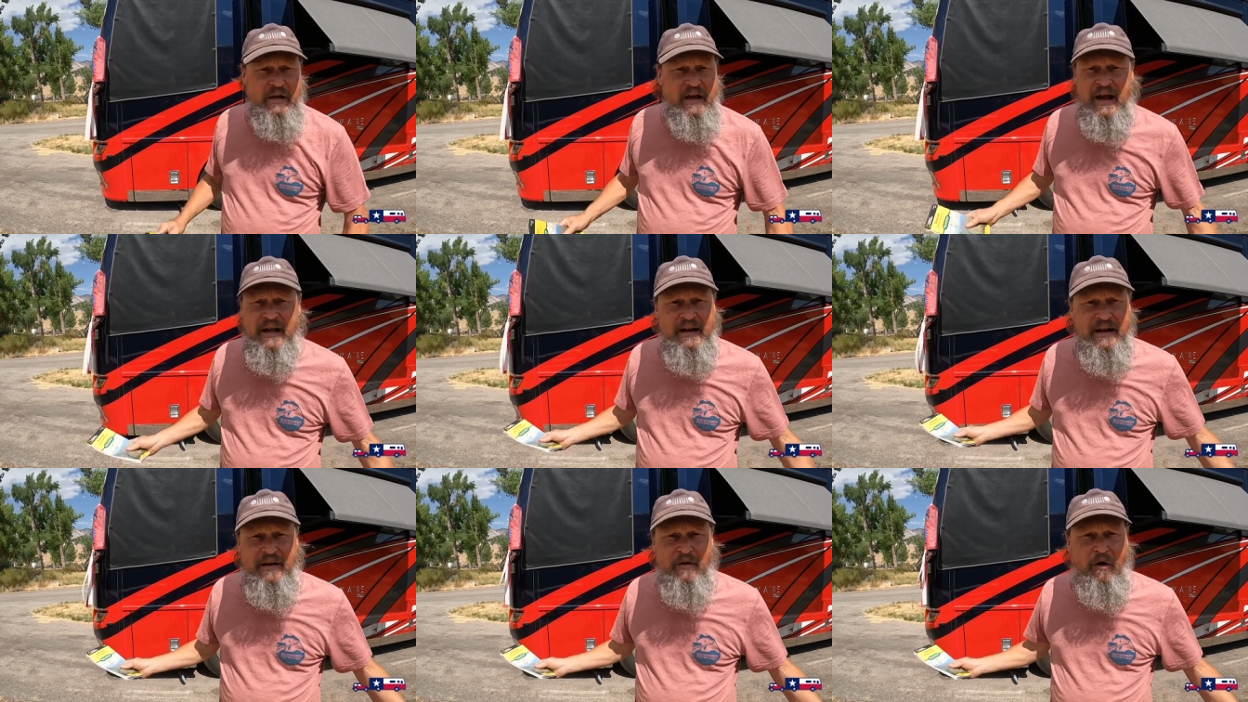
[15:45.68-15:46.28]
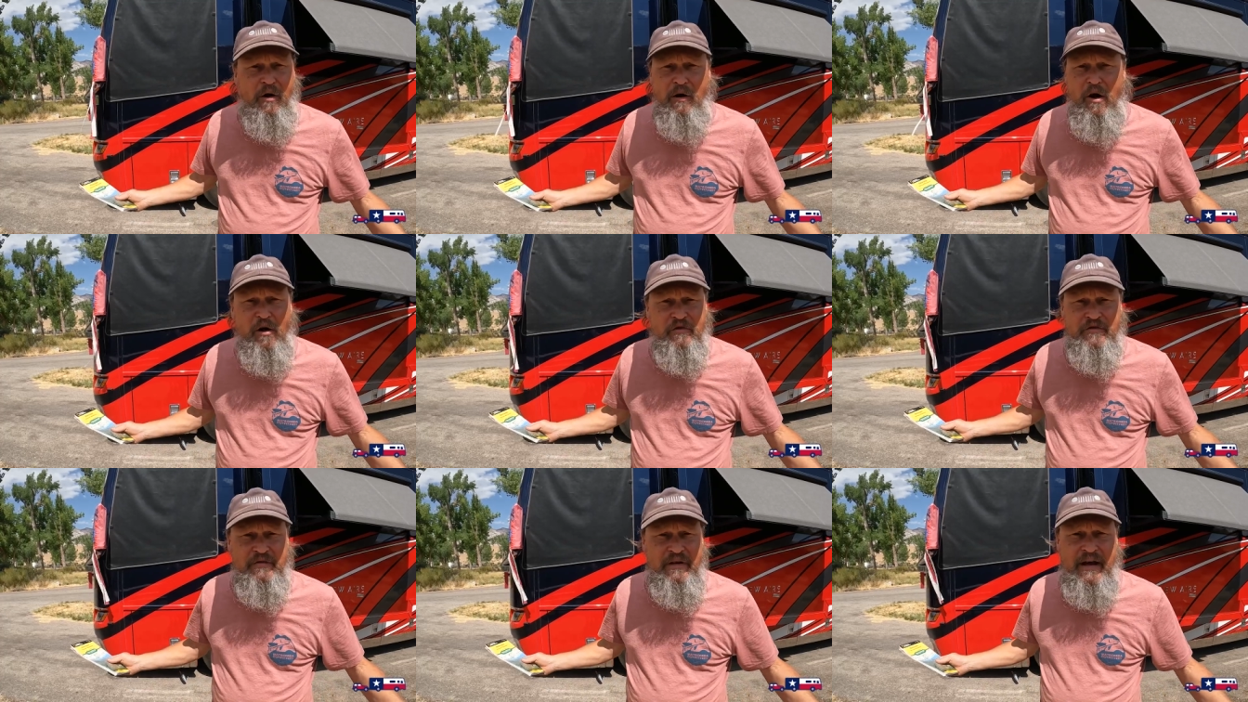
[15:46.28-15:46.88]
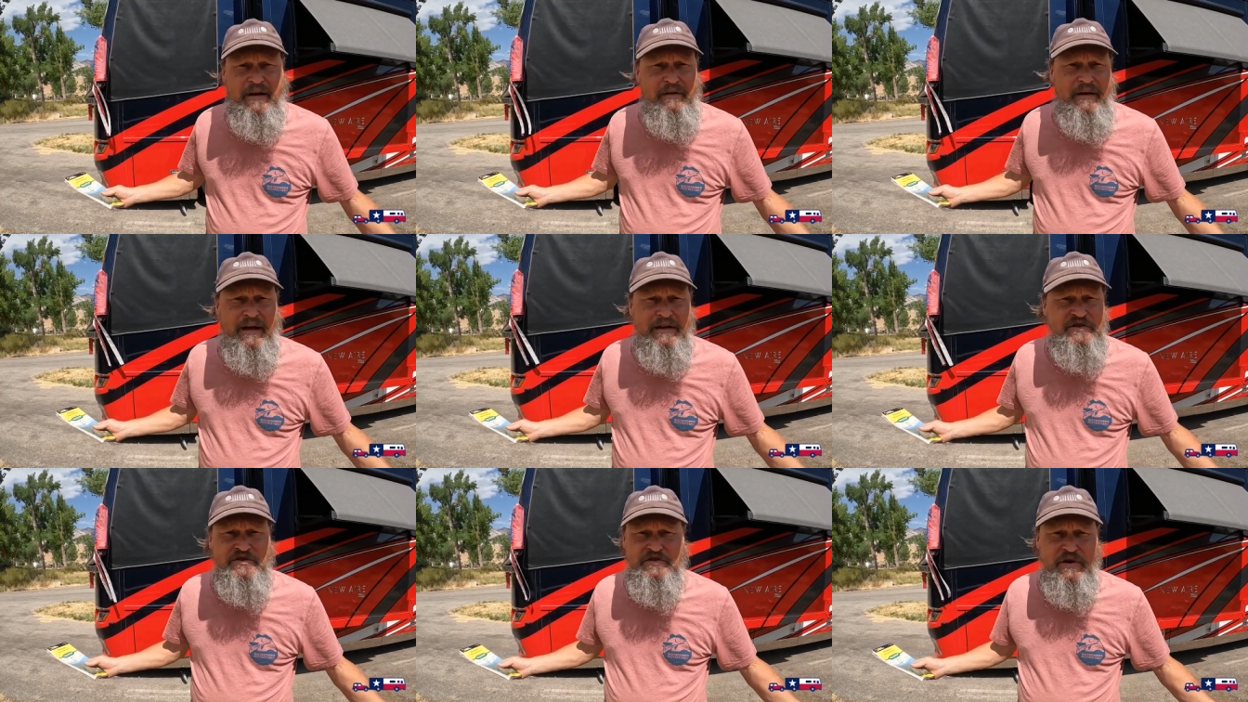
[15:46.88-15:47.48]
we got here, our alternator had
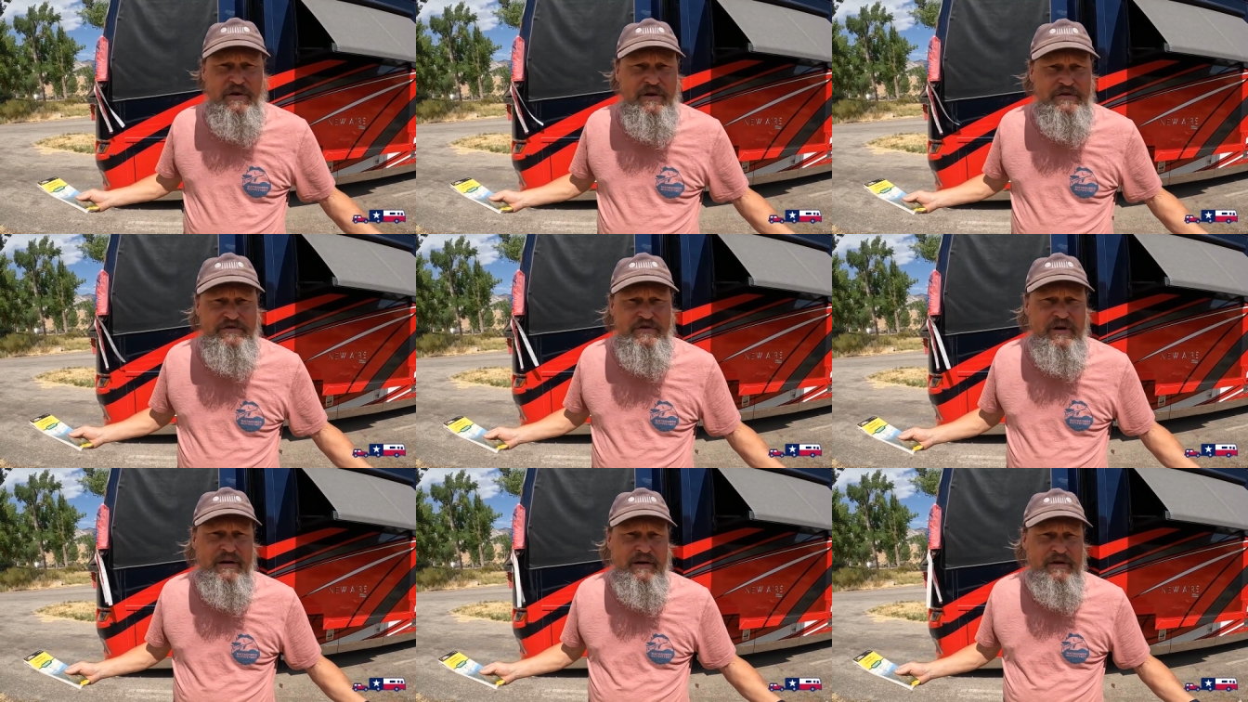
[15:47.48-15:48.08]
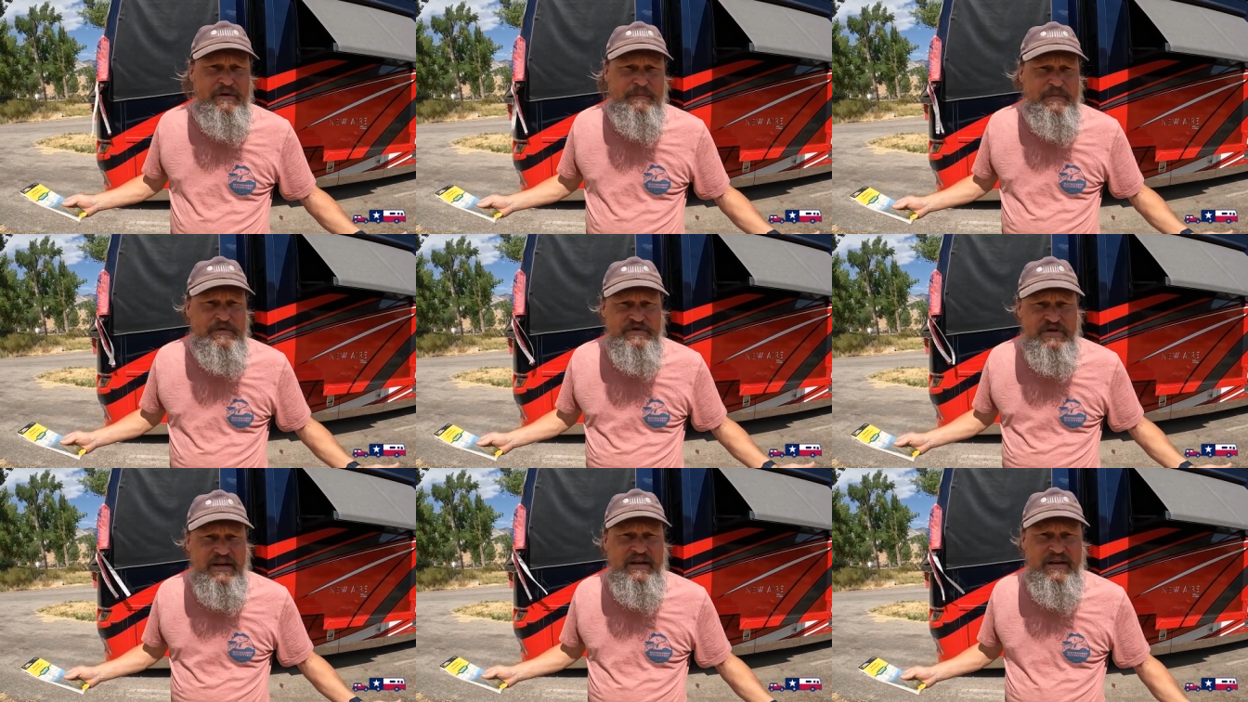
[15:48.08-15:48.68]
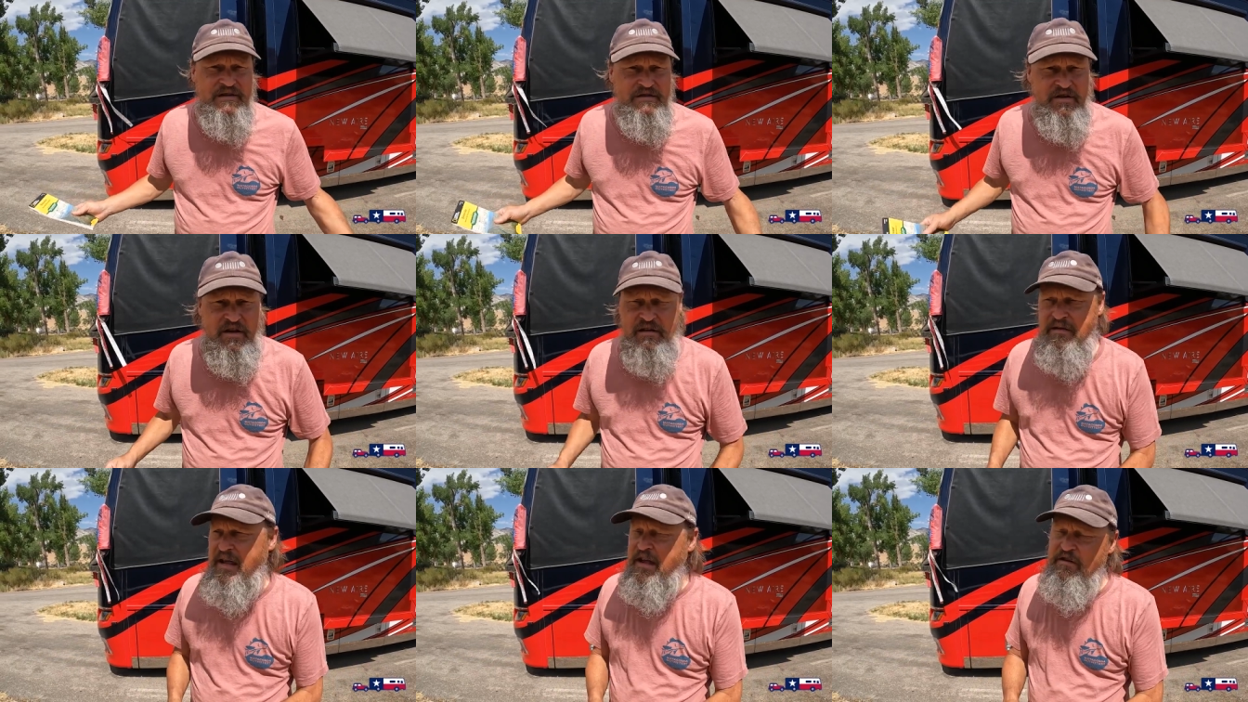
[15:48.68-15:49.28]
us charged to
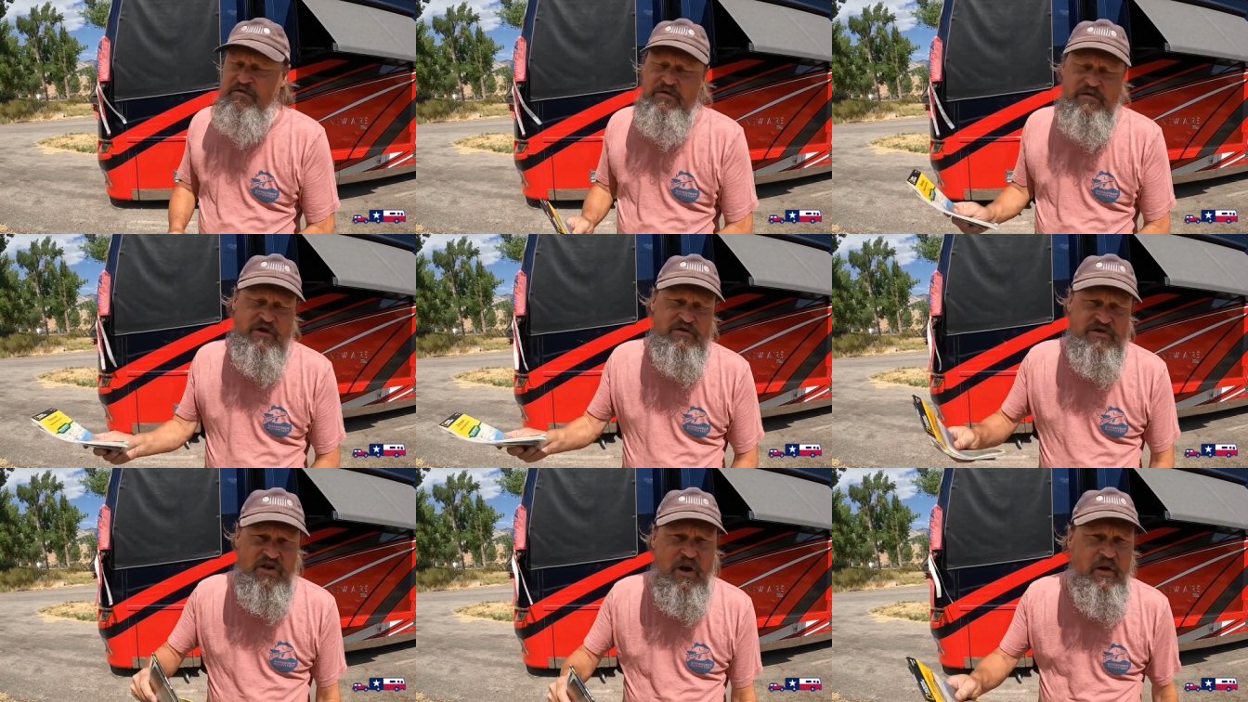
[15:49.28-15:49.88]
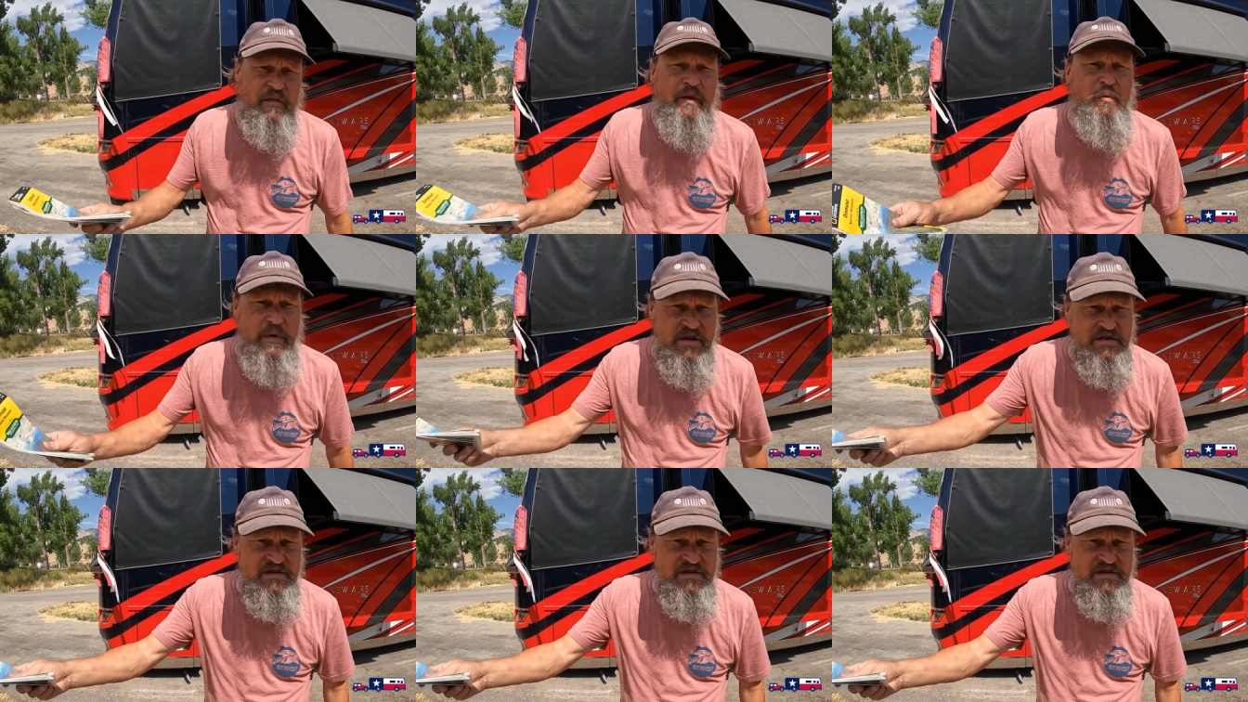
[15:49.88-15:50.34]
100%. And you saw that we